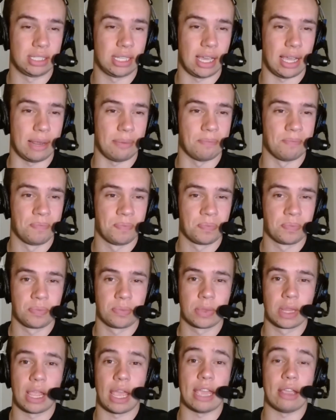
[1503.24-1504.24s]
State,
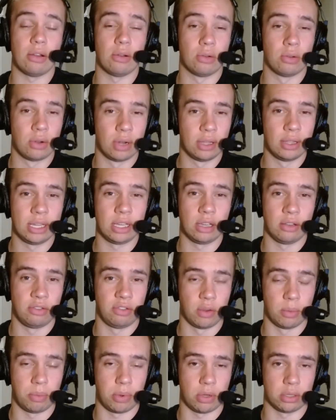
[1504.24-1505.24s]
a really
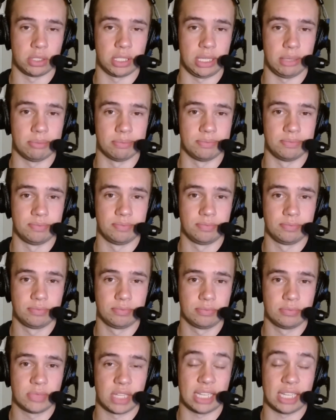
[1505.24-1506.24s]
good football team,
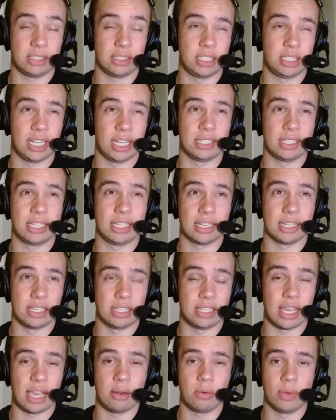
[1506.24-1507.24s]
has a chance to get
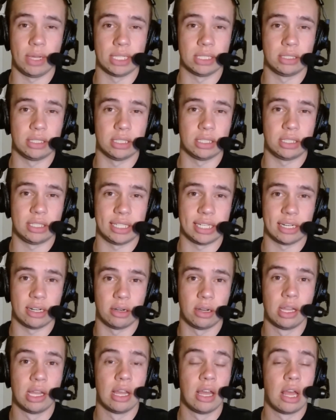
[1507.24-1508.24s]
to 10 wins this
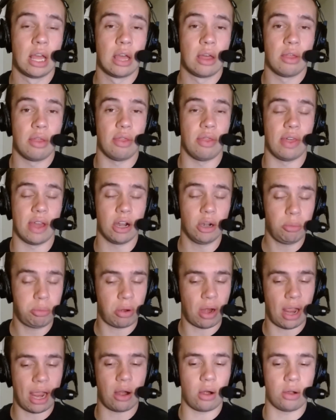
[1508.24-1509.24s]
year. Their
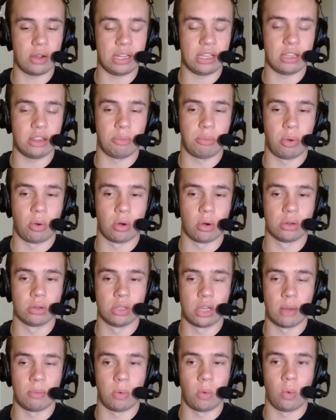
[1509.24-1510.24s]
priority in the
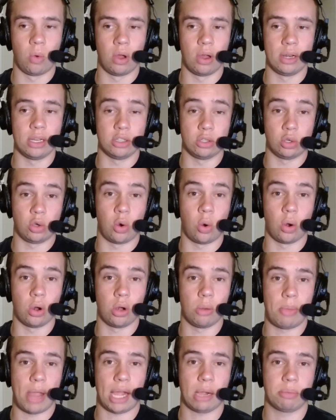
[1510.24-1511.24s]
portal, number one, is the
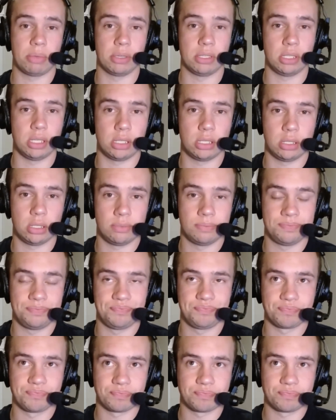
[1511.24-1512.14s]
quarterback position.